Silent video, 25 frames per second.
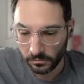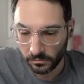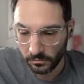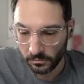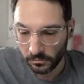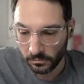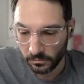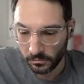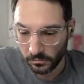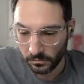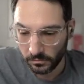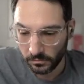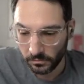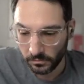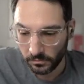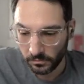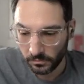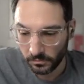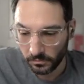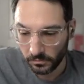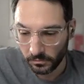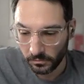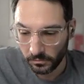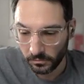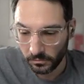
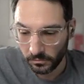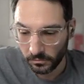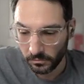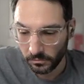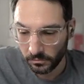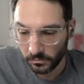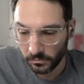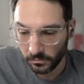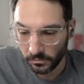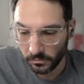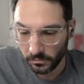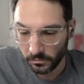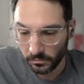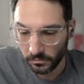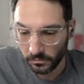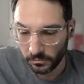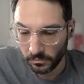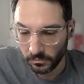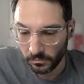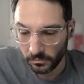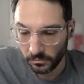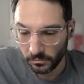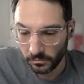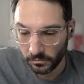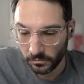
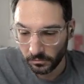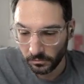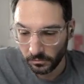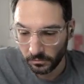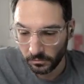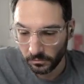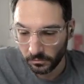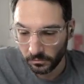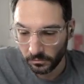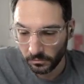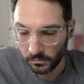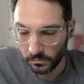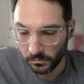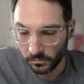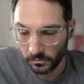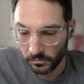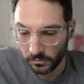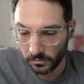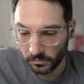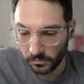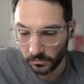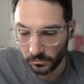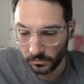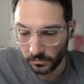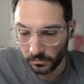
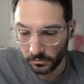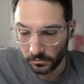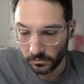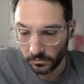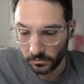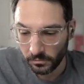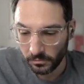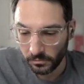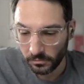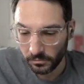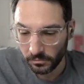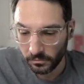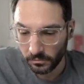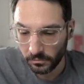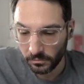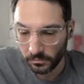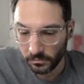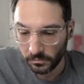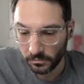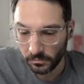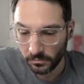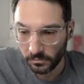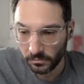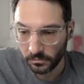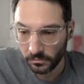
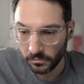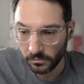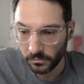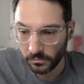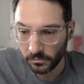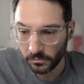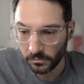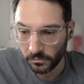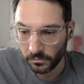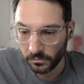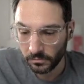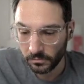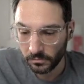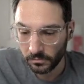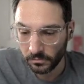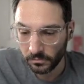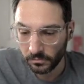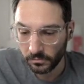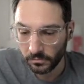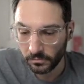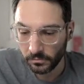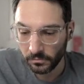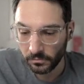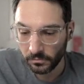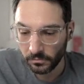
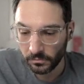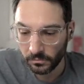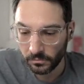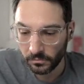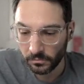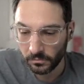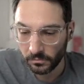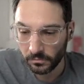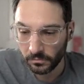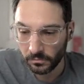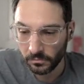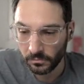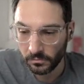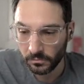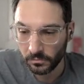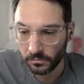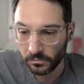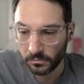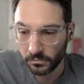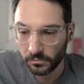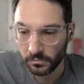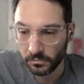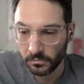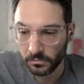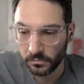
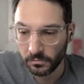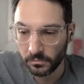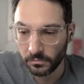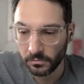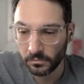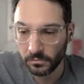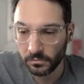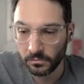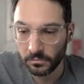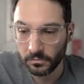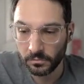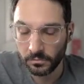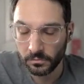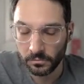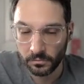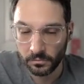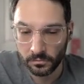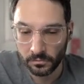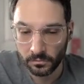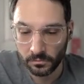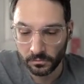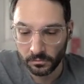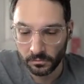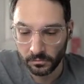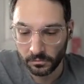
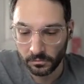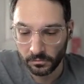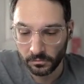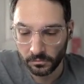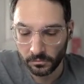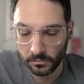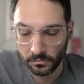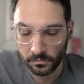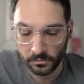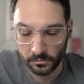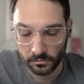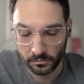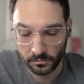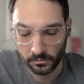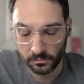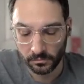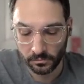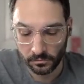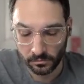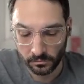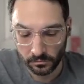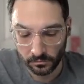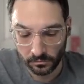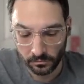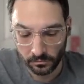No words are spoken by the person on screen.